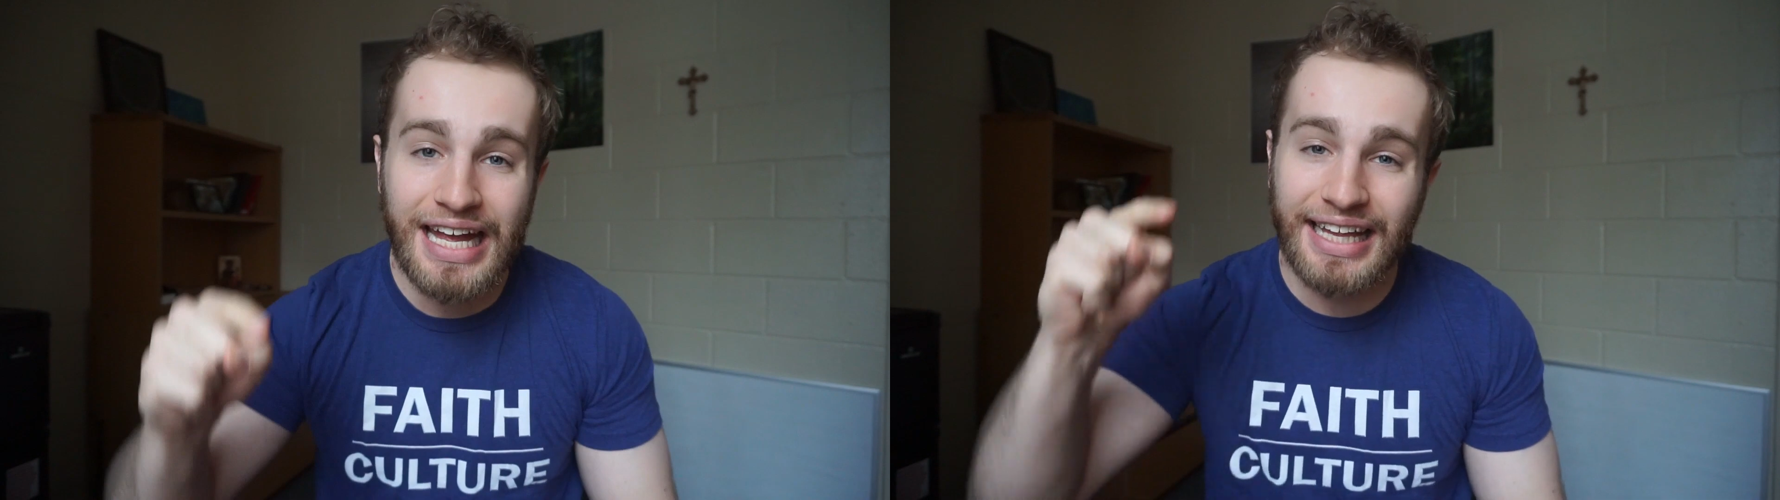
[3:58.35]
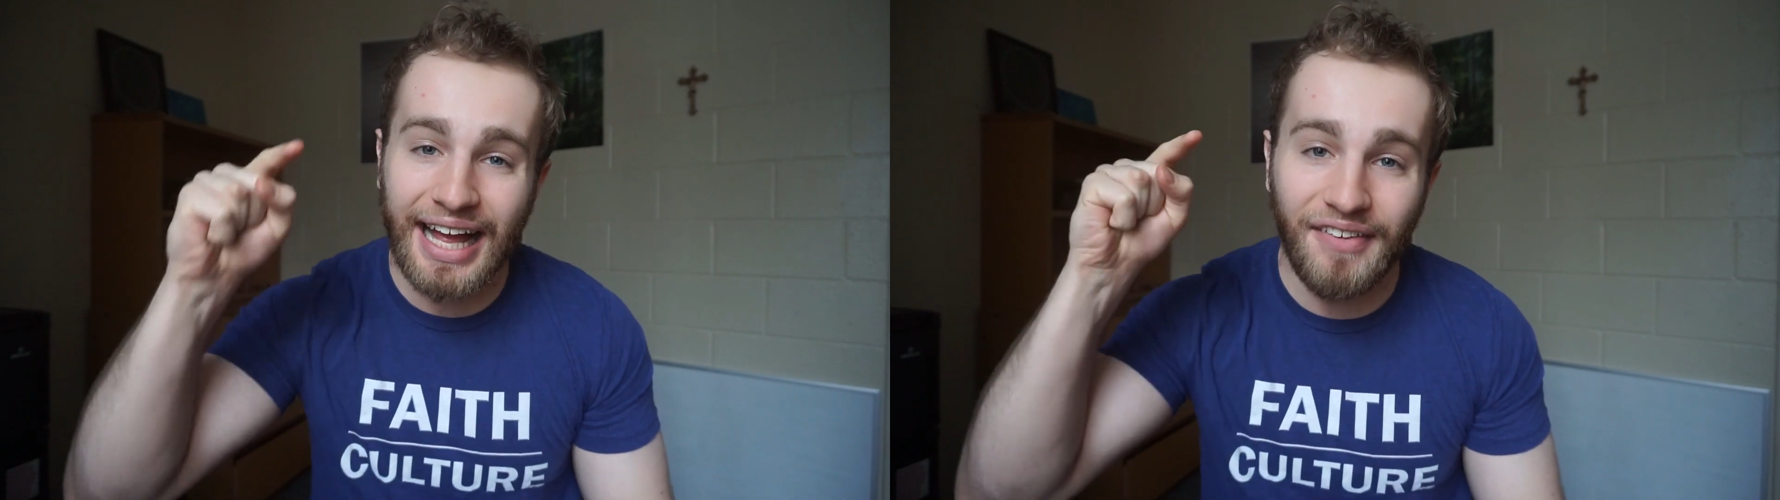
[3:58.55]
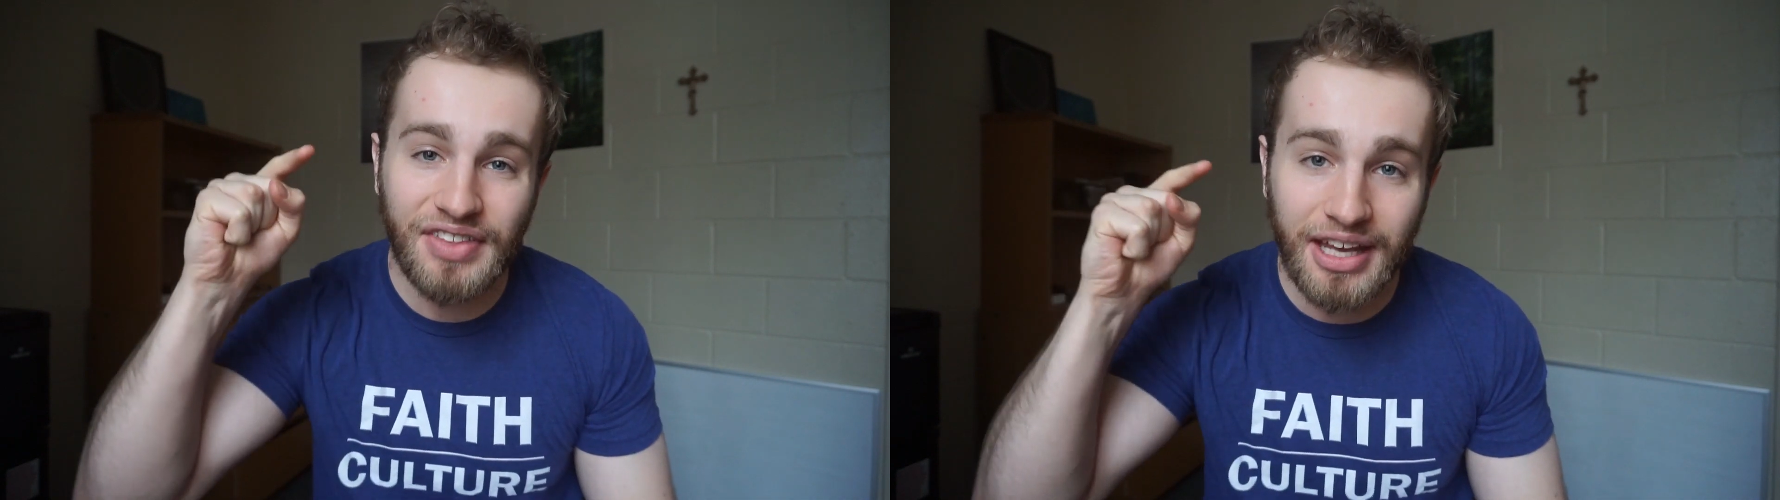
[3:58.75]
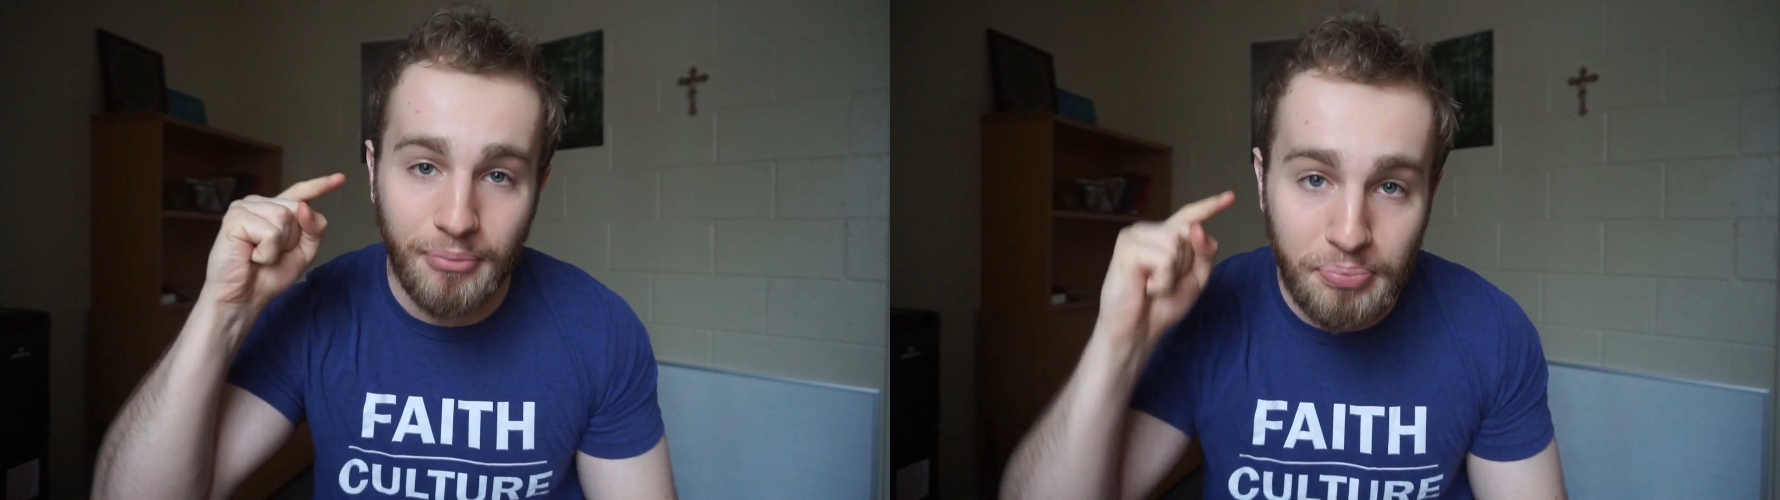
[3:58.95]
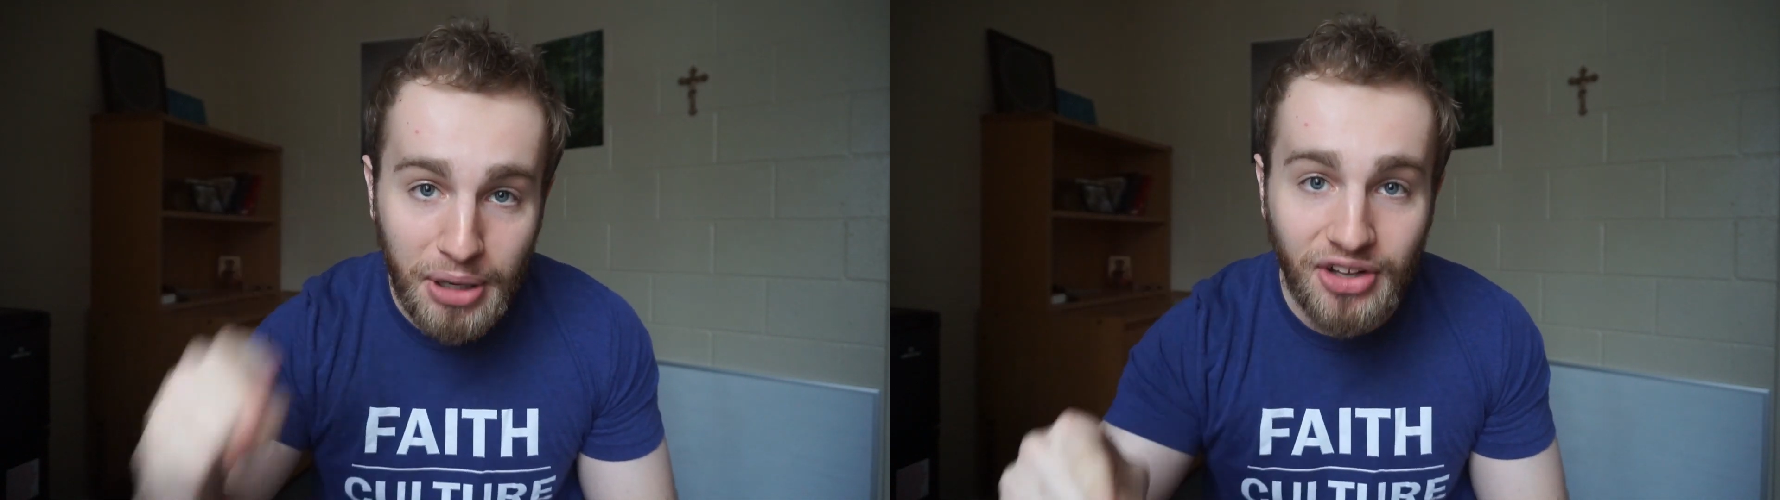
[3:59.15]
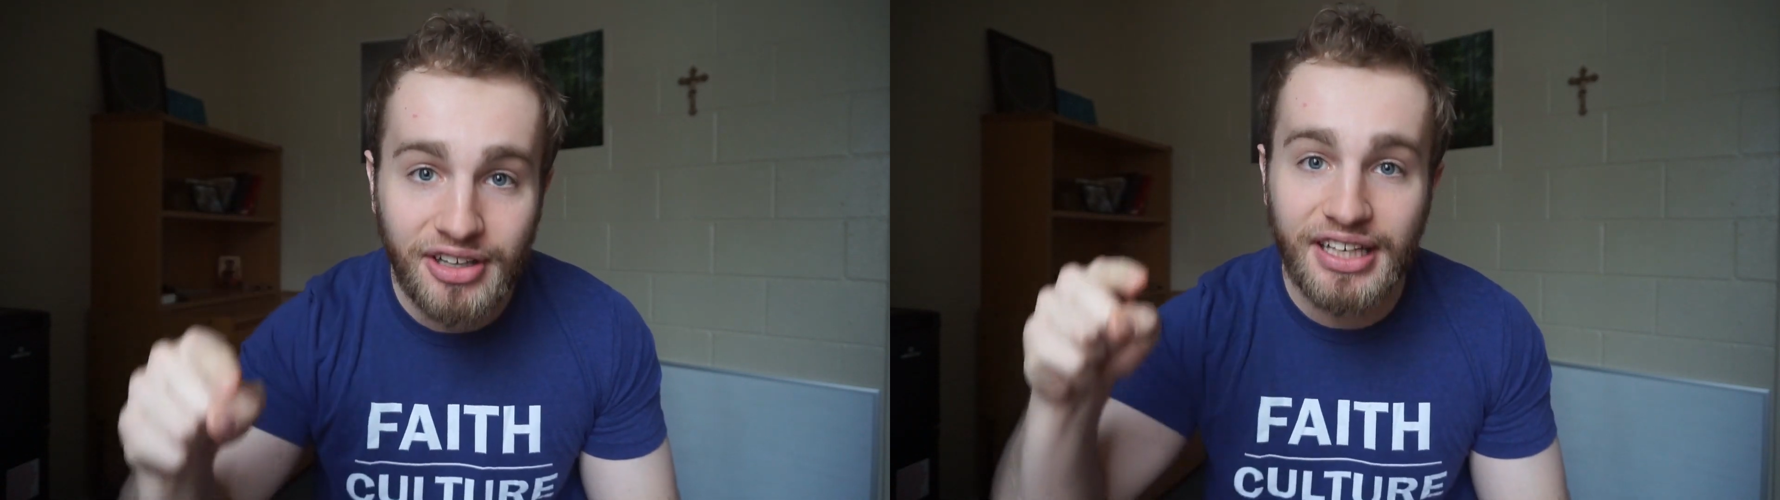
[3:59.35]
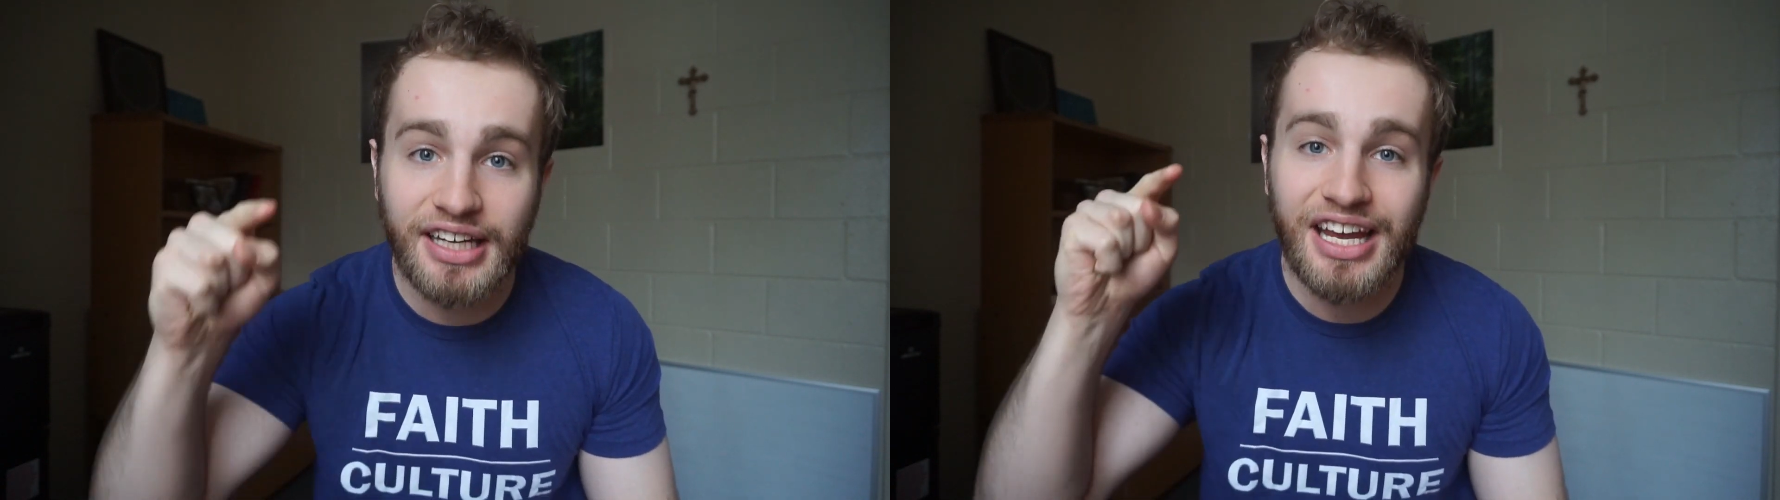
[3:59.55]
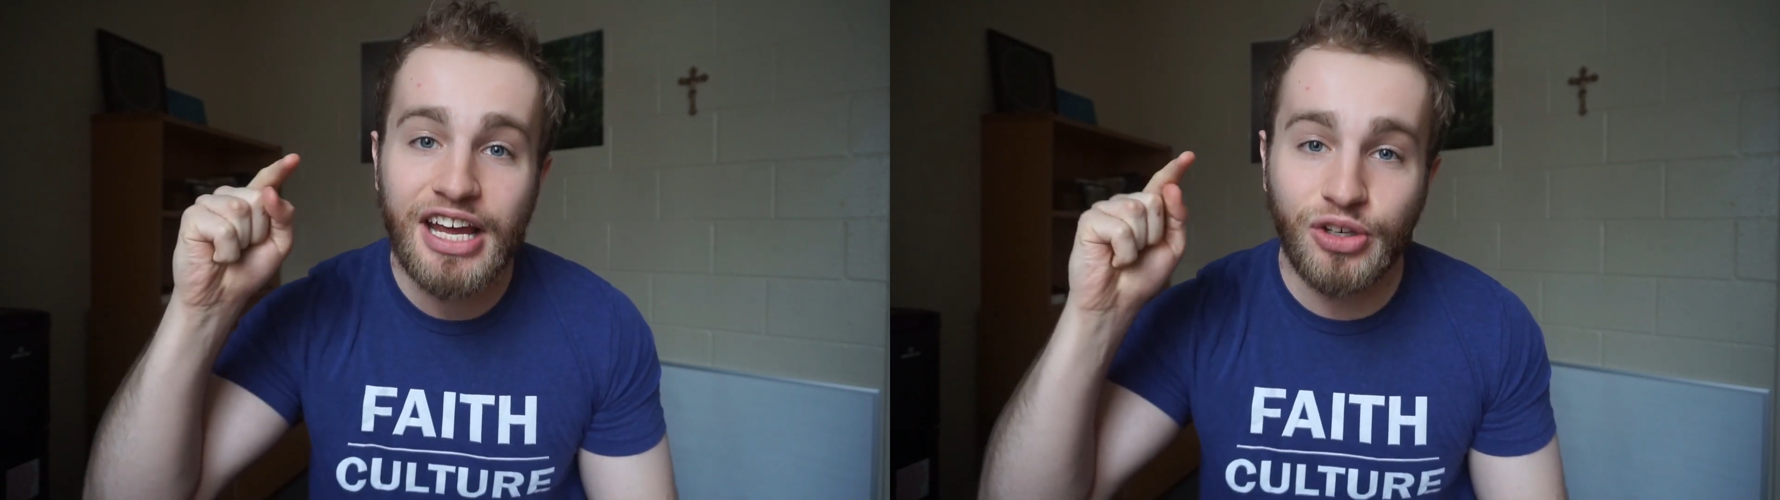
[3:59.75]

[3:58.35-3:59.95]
that have the ability